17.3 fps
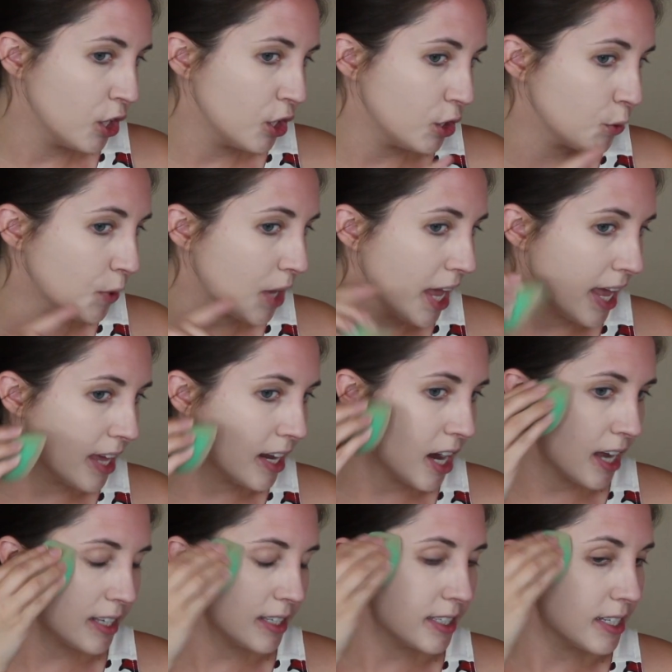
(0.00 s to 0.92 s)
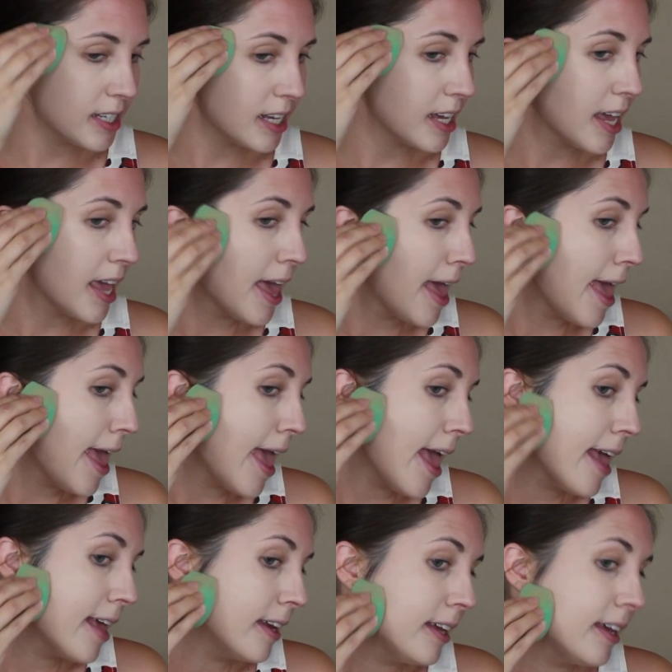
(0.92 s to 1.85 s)
You cannot see
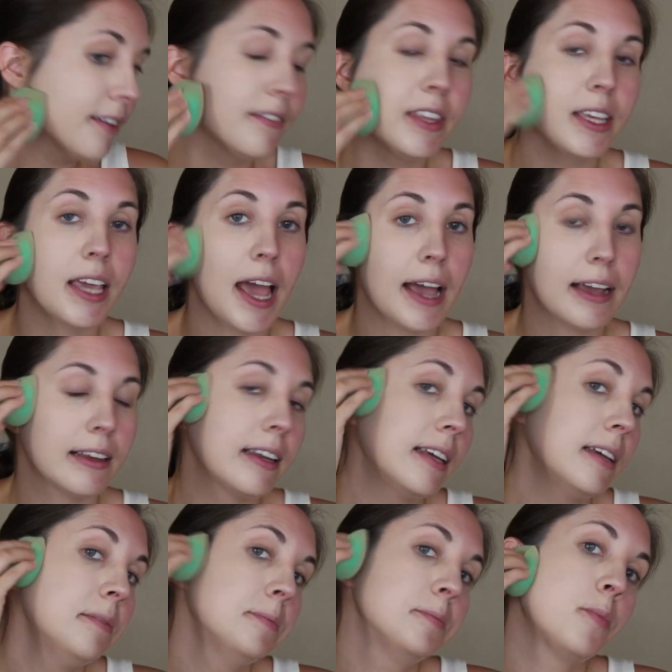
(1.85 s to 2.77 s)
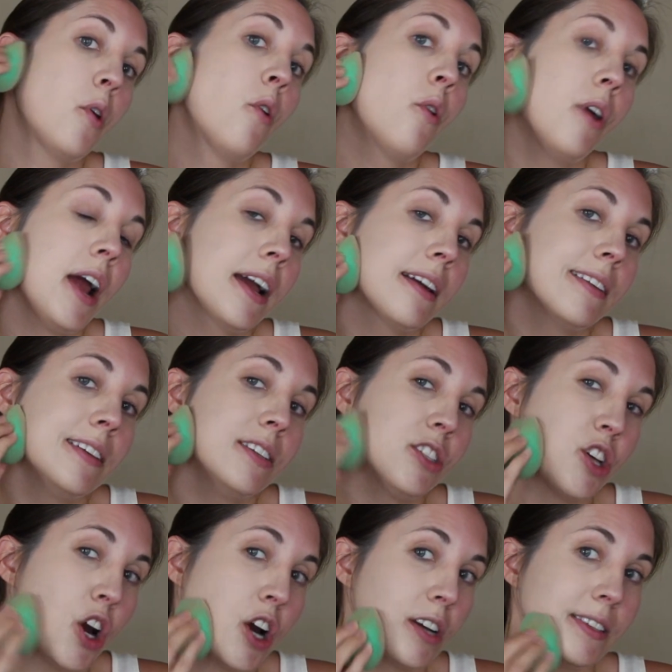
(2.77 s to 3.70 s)
any of the acne or acne
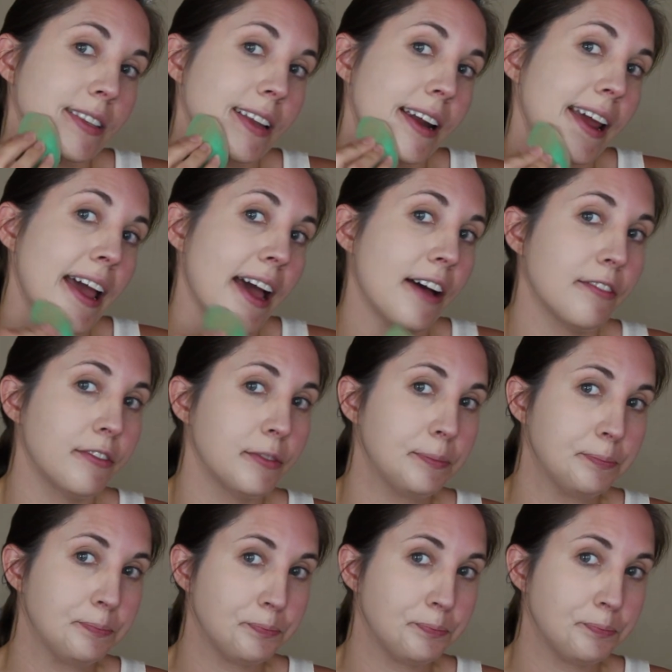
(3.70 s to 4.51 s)
scars that I have.